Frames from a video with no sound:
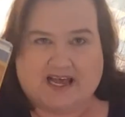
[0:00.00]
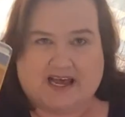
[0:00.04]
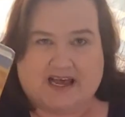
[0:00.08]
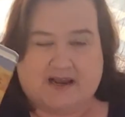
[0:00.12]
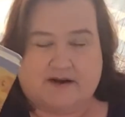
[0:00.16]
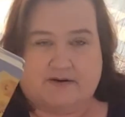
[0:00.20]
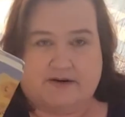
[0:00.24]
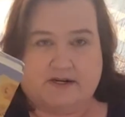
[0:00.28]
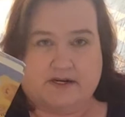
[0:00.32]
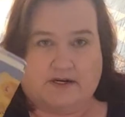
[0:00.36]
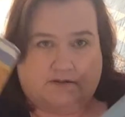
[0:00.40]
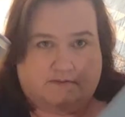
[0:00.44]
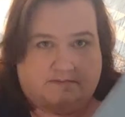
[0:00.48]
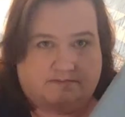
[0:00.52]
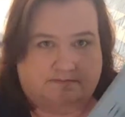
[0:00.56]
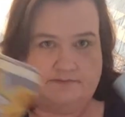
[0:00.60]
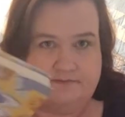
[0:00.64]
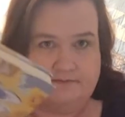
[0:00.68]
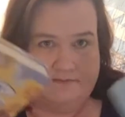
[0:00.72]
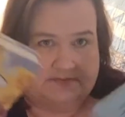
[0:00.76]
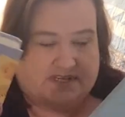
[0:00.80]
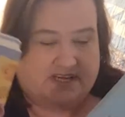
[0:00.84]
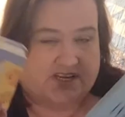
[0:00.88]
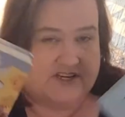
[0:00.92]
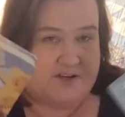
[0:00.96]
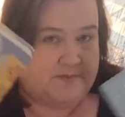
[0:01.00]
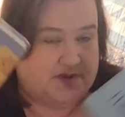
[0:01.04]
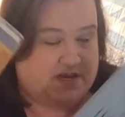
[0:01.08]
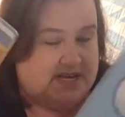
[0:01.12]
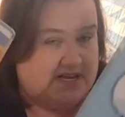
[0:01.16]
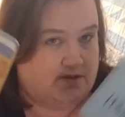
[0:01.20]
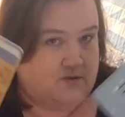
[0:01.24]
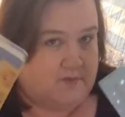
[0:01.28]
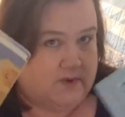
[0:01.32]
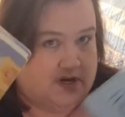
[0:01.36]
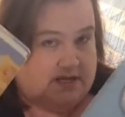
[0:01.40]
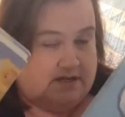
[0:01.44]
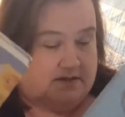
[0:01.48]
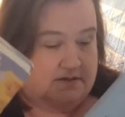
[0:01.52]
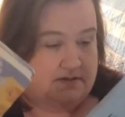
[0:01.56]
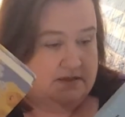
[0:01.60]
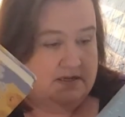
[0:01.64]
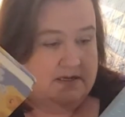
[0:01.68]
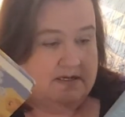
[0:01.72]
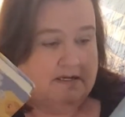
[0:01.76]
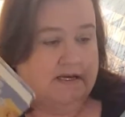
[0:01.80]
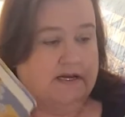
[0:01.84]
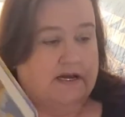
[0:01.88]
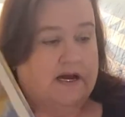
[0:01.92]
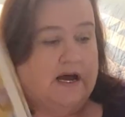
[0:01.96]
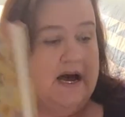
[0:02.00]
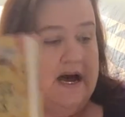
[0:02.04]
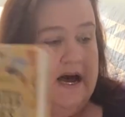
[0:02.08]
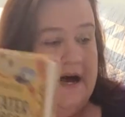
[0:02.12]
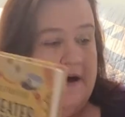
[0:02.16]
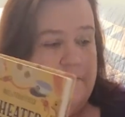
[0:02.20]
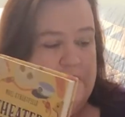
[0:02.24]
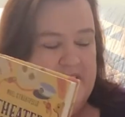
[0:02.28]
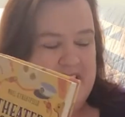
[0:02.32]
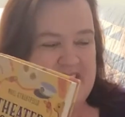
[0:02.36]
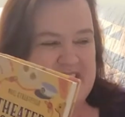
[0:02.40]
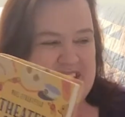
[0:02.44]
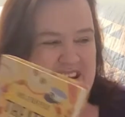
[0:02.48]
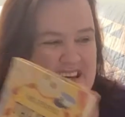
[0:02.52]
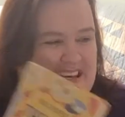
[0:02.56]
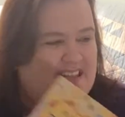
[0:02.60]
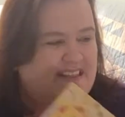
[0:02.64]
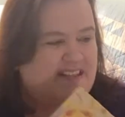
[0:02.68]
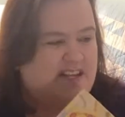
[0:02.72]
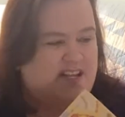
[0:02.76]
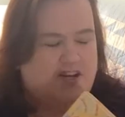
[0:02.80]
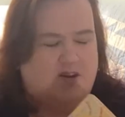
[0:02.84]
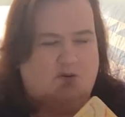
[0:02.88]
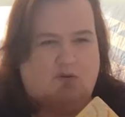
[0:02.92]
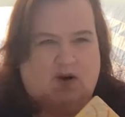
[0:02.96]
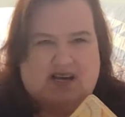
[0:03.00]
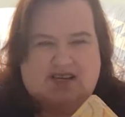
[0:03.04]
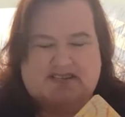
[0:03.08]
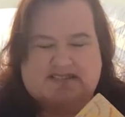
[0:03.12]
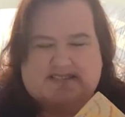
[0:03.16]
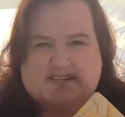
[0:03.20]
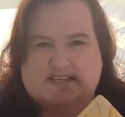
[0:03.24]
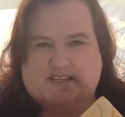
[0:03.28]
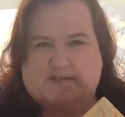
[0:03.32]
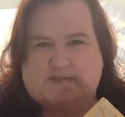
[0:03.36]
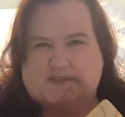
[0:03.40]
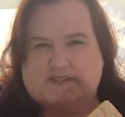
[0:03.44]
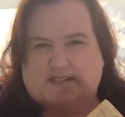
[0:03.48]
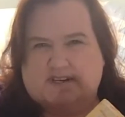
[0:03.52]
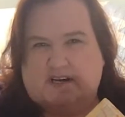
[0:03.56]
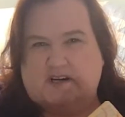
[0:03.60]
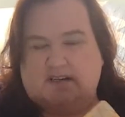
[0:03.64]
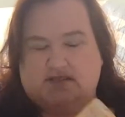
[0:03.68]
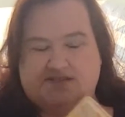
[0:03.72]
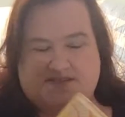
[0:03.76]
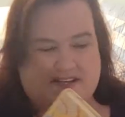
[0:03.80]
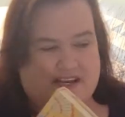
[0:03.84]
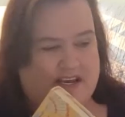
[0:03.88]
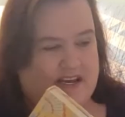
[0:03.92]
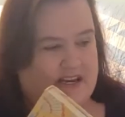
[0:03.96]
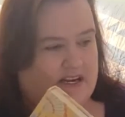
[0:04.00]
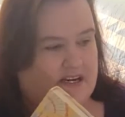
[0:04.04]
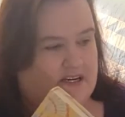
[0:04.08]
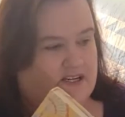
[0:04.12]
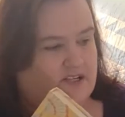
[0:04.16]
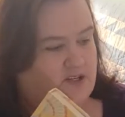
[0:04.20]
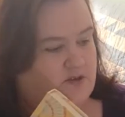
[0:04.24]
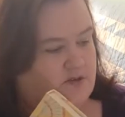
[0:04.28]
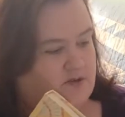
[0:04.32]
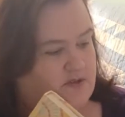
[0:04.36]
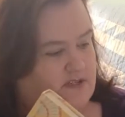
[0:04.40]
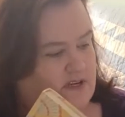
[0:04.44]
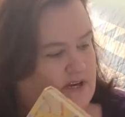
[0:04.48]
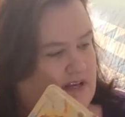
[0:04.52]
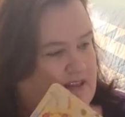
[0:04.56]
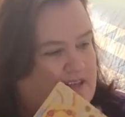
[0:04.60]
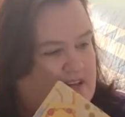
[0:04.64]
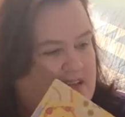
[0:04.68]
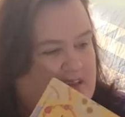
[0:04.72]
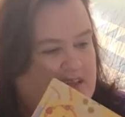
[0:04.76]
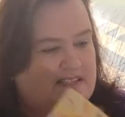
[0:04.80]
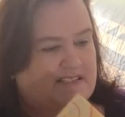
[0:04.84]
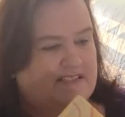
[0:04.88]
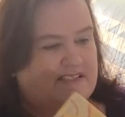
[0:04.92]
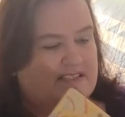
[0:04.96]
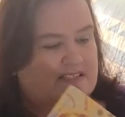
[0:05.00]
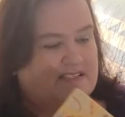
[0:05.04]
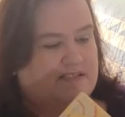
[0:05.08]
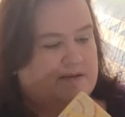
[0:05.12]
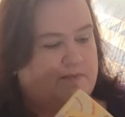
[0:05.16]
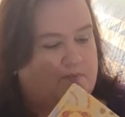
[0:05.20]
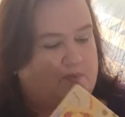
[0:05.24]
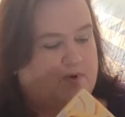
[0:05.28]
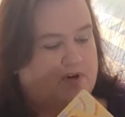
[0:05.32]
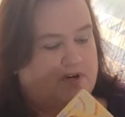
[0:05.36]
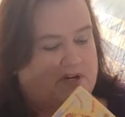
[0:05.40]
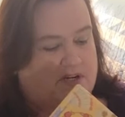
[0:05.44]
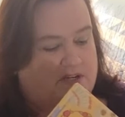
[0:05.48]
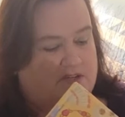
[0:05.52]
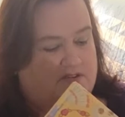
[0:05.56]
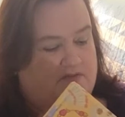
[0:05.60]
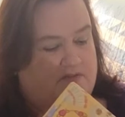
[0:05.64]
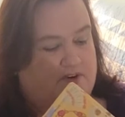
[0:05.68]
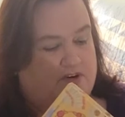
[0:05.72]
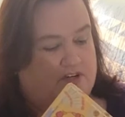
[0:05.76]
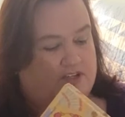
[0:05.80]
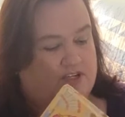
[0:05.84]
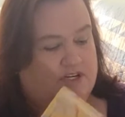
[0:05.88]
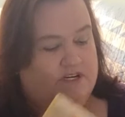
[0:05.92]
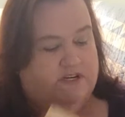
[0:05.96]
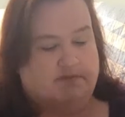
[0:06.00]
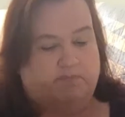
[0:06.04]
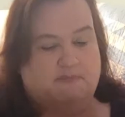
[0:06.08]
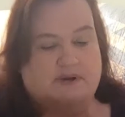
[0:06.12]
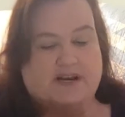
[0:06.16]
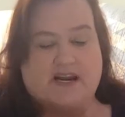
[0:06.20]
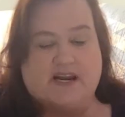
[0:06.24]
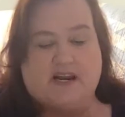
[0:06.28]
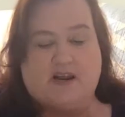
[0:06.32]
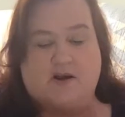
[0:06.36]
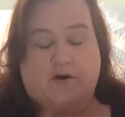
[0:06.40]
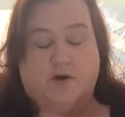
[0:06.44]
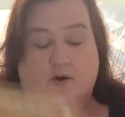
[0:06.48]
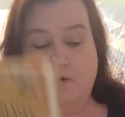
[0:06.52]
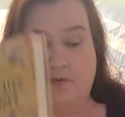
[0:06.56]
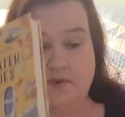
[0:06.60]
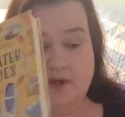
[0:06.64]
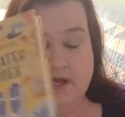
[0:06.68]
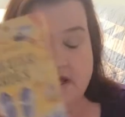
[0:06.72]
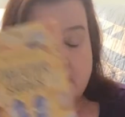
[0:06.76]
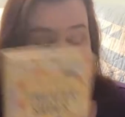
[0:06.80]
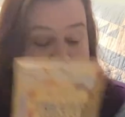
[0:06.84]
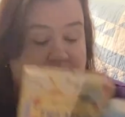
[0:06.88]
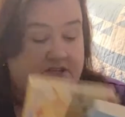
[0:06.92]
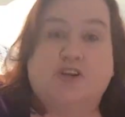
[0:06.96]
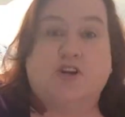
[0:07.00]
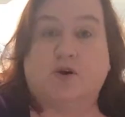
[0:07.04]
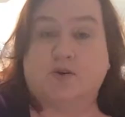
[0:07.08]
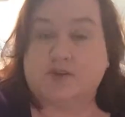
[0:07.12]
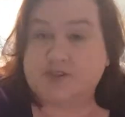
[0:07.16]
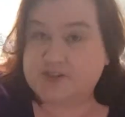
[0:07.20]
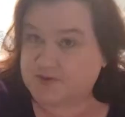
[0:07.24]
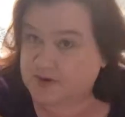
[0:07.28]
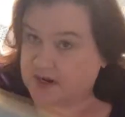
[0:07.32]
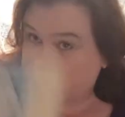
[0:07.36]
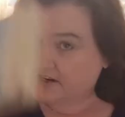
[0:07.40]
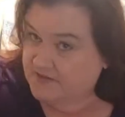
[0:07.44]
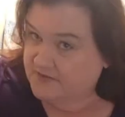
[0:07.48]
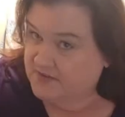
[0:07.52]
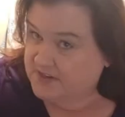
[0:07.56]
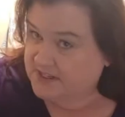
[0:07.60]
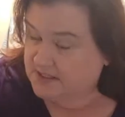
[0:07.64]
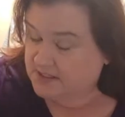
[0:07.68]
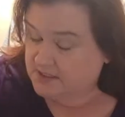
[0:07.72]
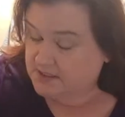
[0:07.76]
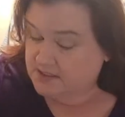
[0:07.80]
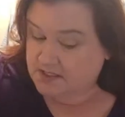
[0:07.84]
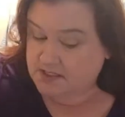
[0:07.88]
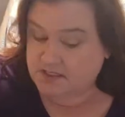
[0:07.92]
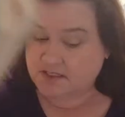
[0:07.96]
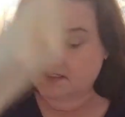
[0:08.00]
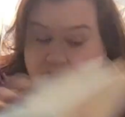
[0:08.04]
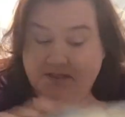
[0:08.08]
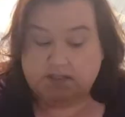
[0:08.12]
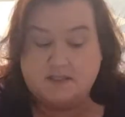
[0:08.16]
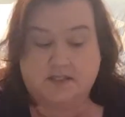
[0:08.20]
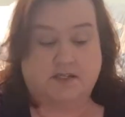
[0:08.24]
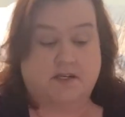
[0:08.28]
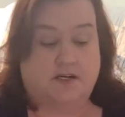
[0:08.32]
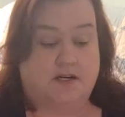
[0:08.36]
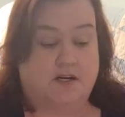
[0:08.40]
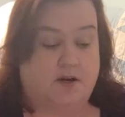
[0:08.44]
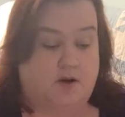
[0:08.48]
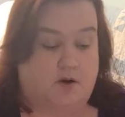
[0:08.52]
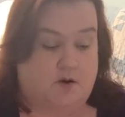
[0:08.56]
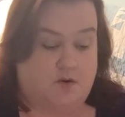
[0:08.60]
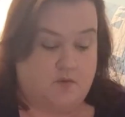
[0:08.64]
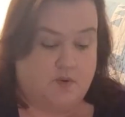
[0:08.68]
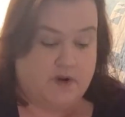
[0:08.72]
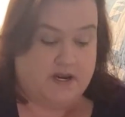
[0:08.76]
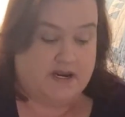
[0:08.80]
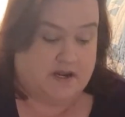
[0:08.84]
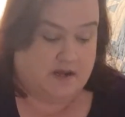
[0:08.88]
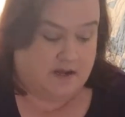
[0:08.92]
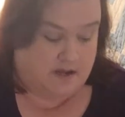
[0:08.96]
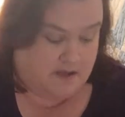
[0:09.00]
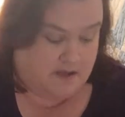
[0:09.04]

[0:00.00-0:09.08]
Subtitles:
I don't know. It could be either one. I think in the US, this one's called skating shoes. I think this is the British version. But anywho, Noel Stretfield, read